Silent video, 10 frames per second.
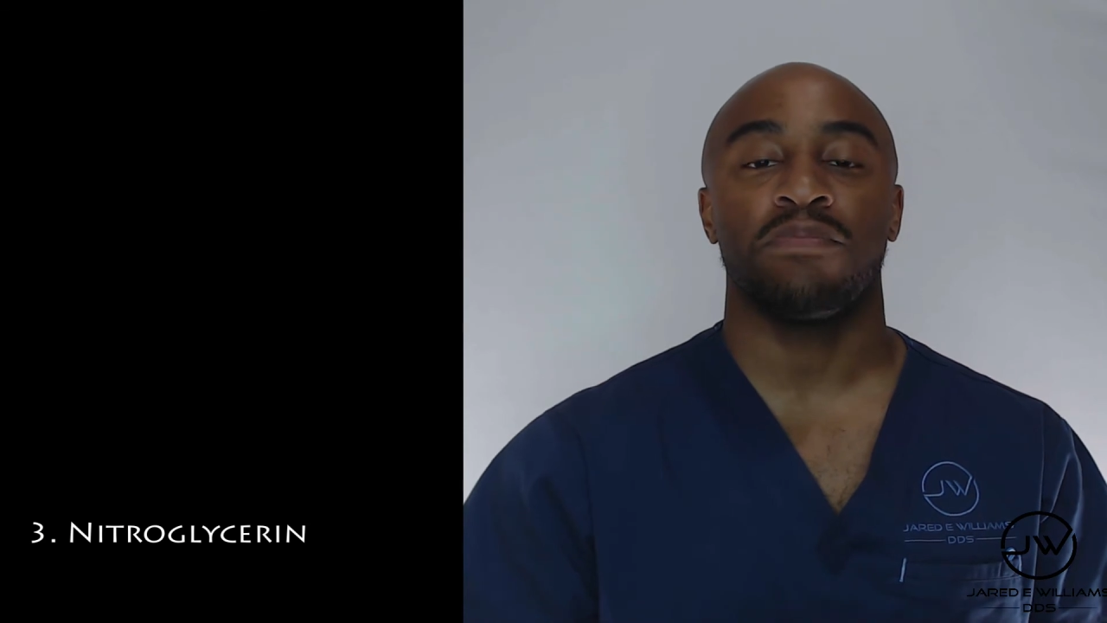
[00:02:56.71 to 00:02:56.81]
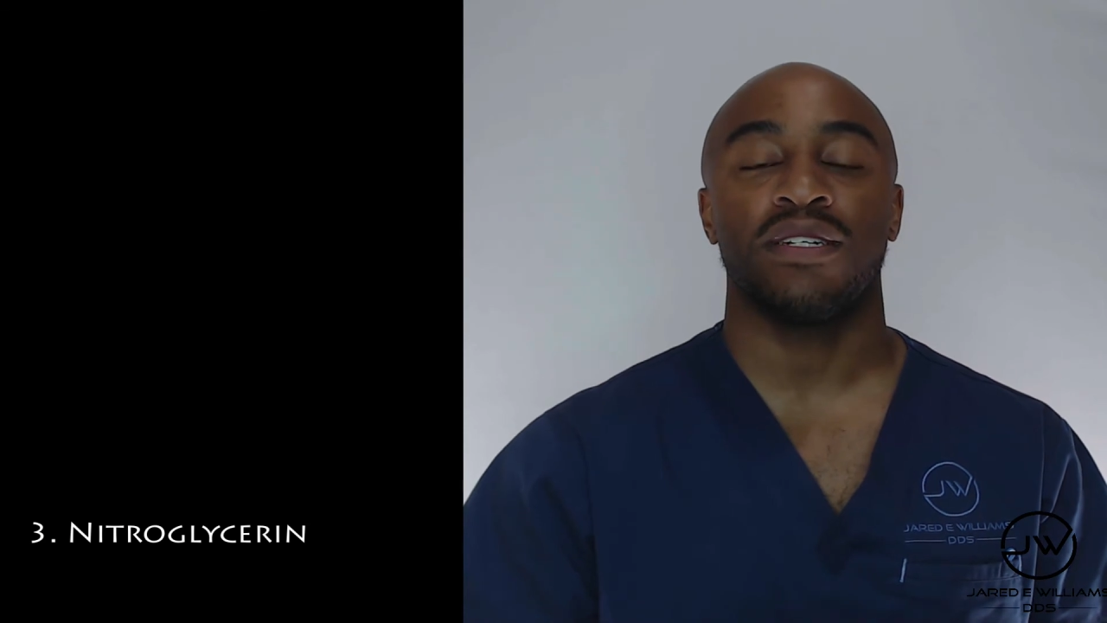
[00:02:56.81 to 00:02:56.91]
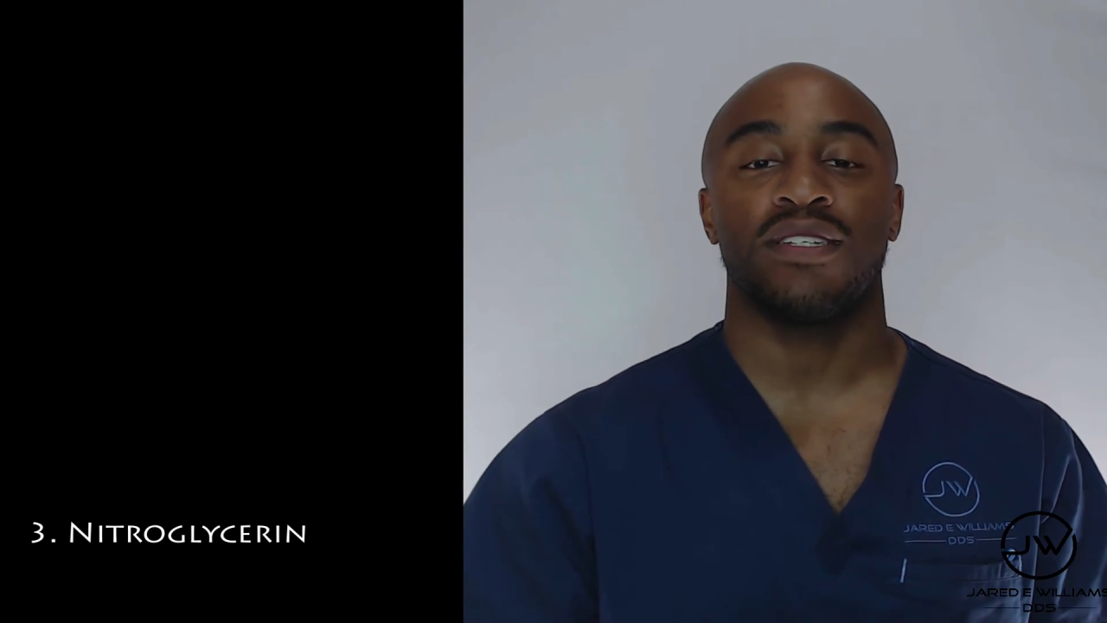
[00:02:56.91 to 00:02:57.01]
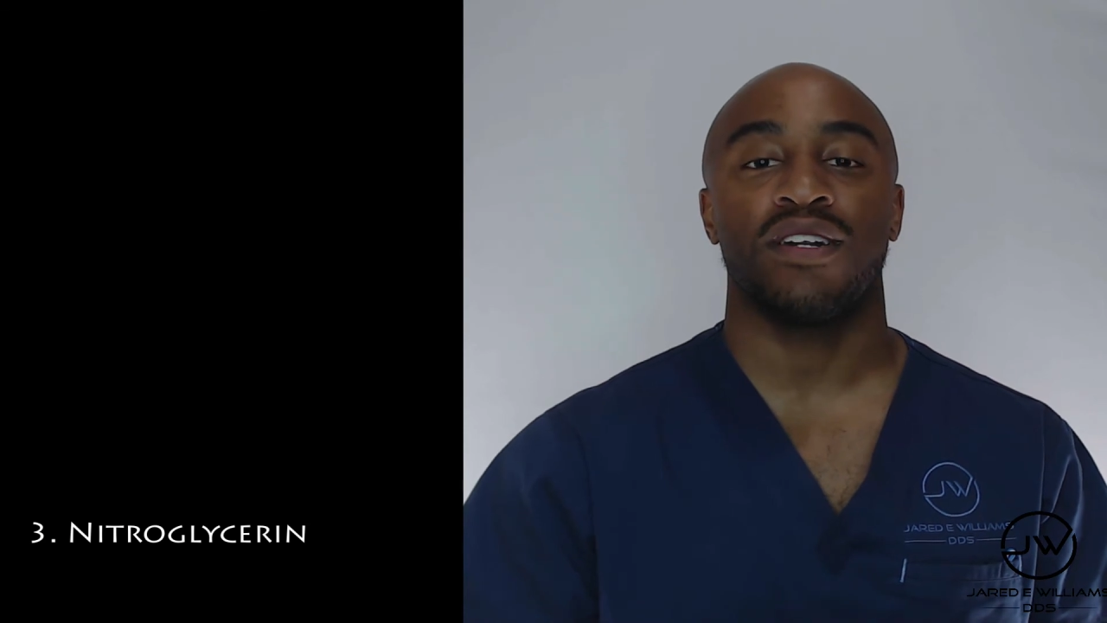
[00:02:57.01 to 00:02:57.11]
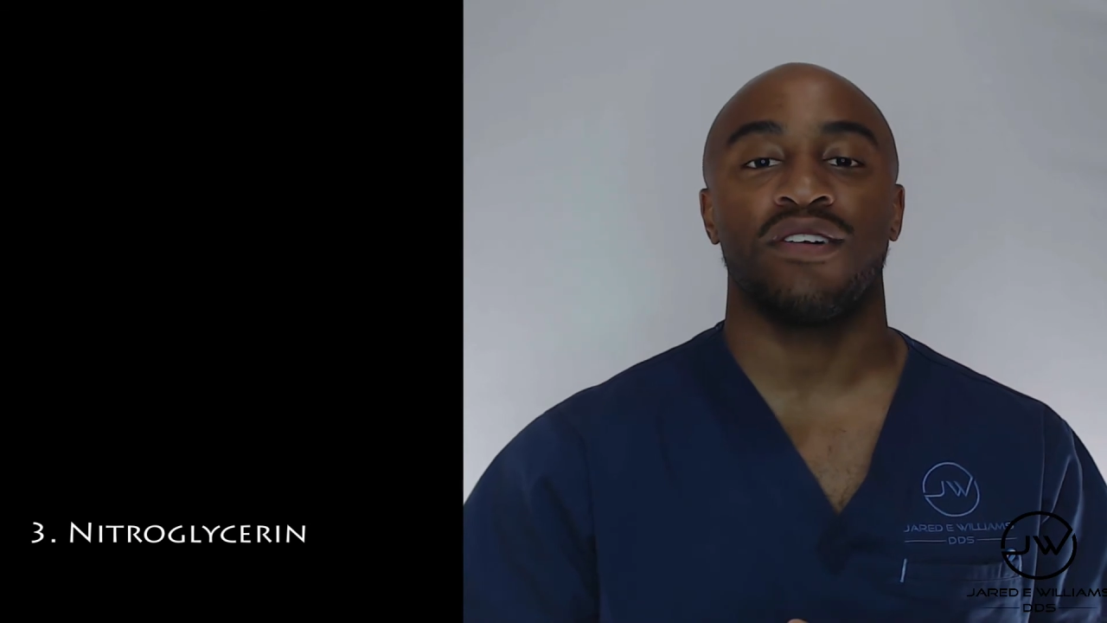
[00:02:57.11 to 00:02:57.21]

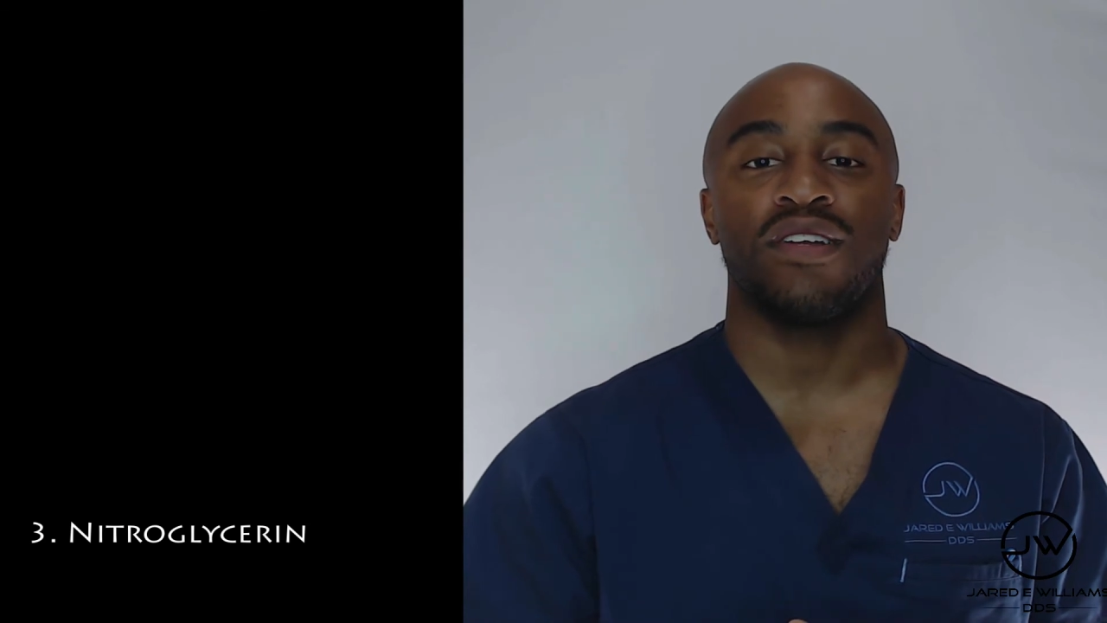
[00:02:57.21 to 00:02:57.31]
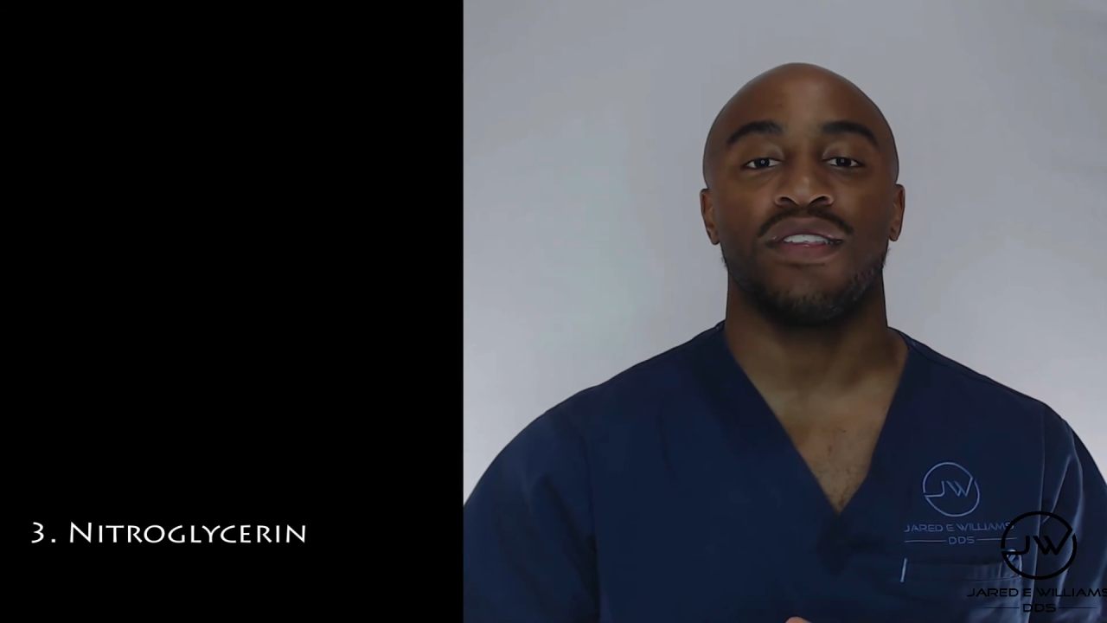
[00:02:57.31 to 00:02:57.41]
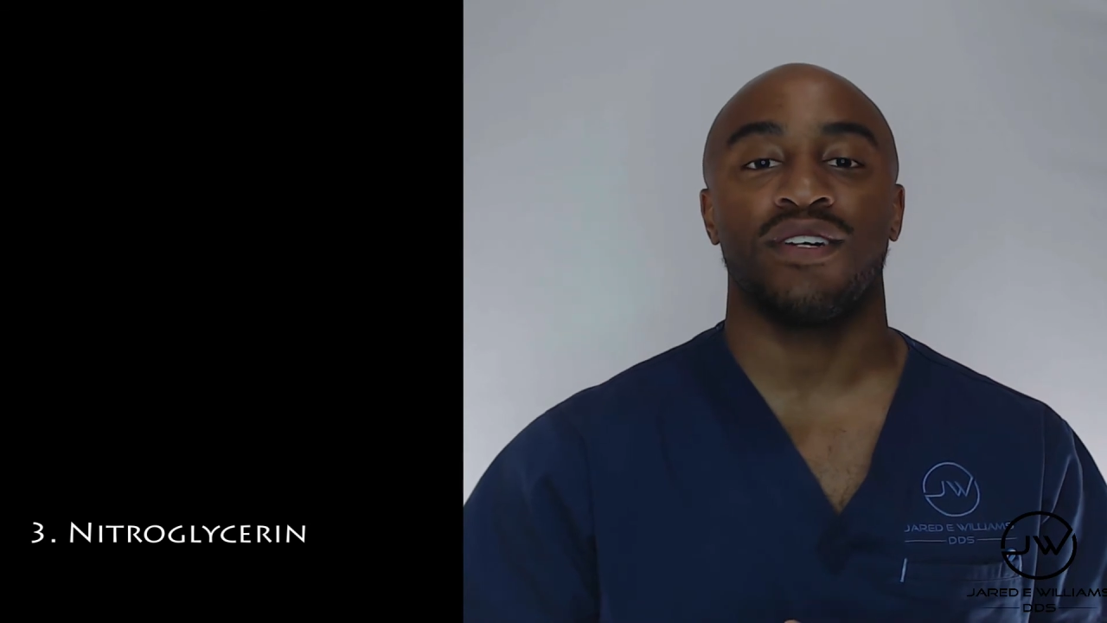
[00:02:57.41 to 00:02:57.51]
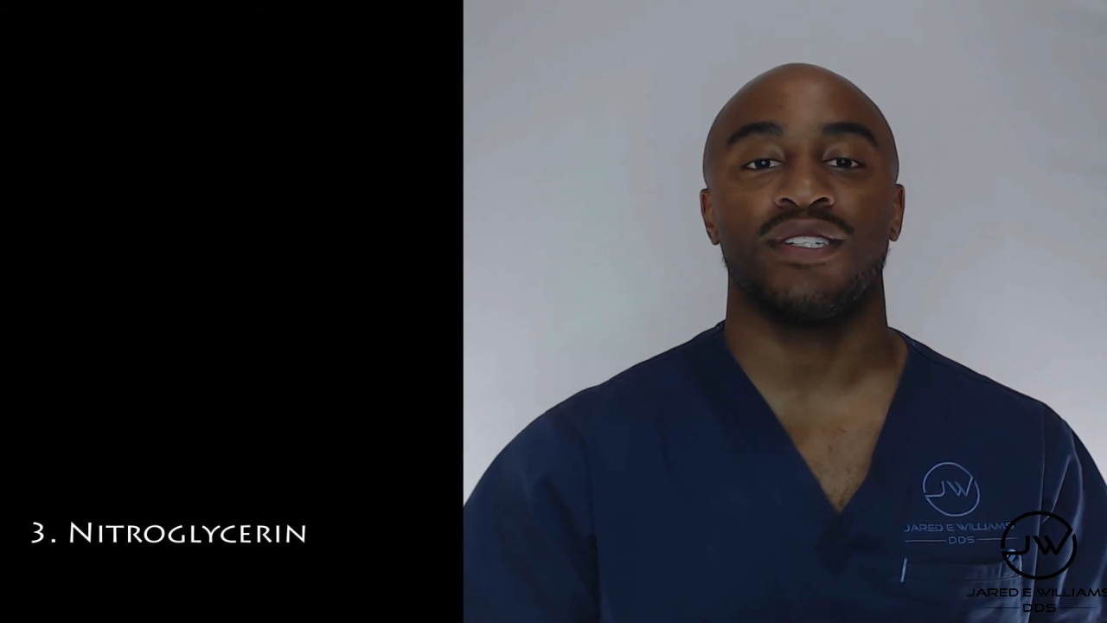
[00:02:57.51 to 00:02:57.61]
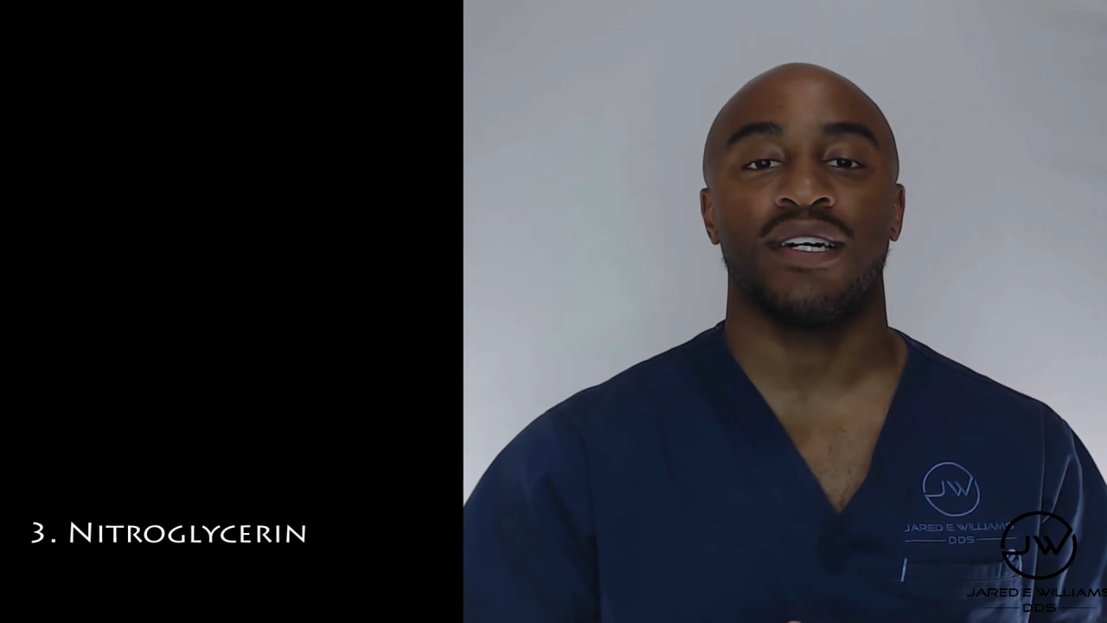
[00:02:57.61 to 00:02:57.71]
puts underneath
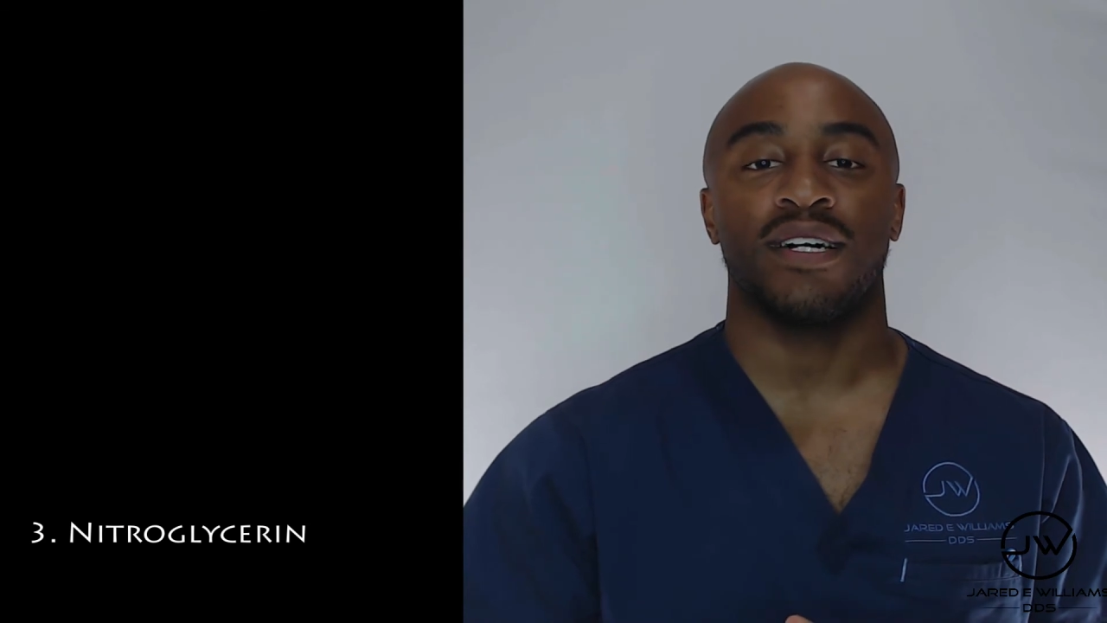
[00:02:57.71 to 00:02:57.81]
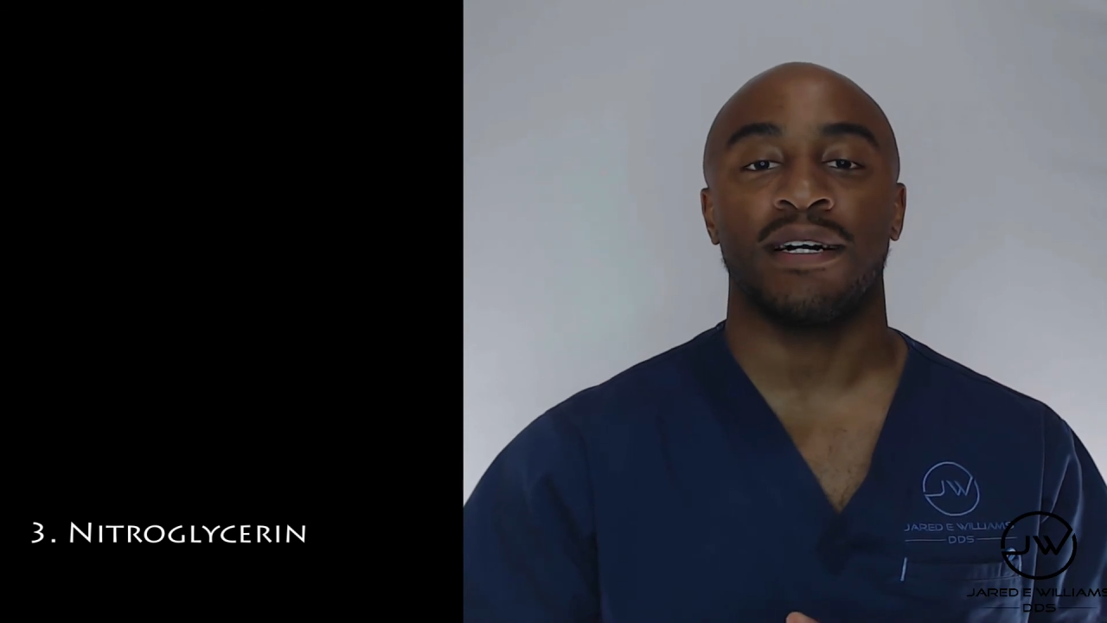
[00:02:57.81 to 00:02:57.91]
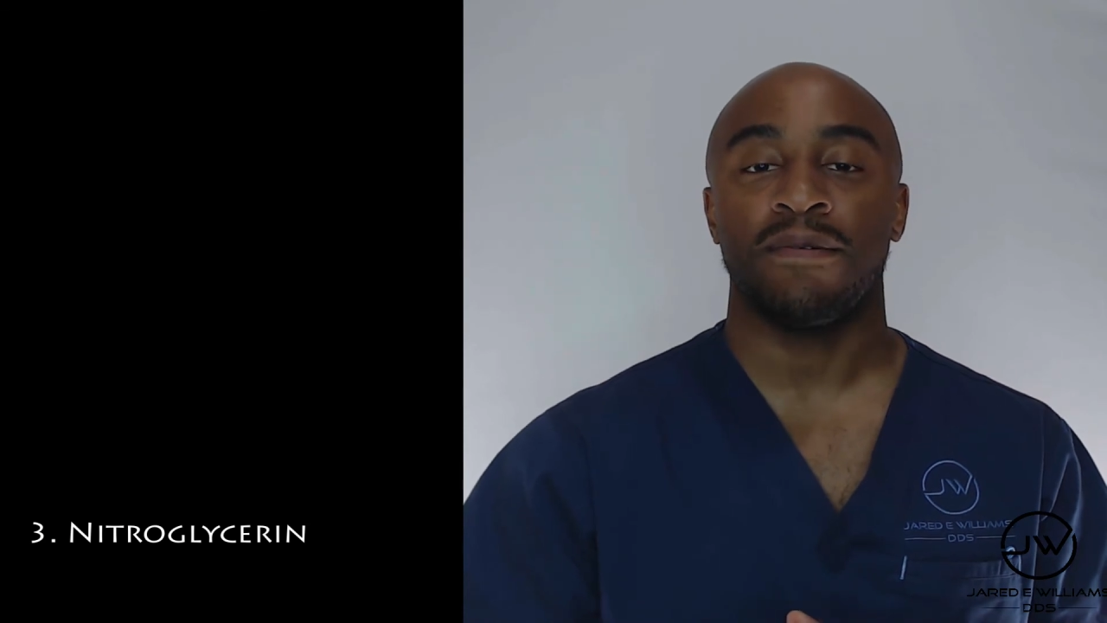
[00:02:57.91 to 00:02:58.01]
their tongue.